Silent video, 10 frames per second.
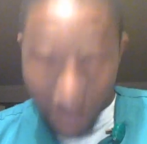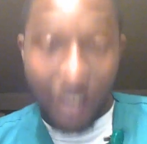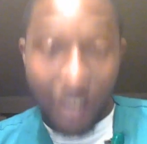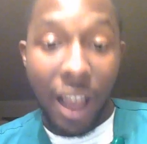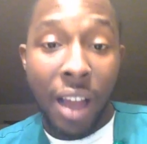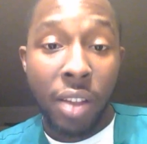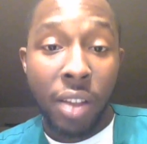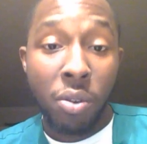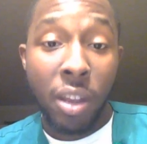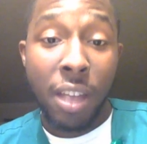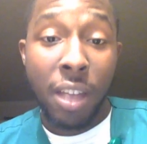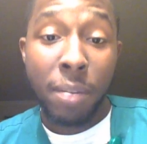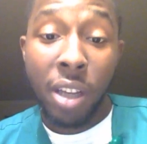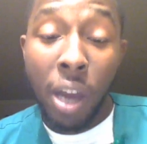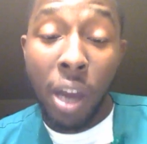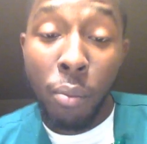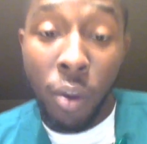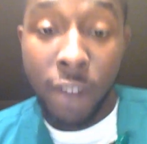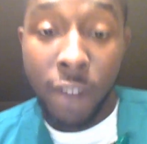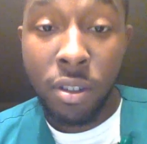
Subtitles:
and how you can become one.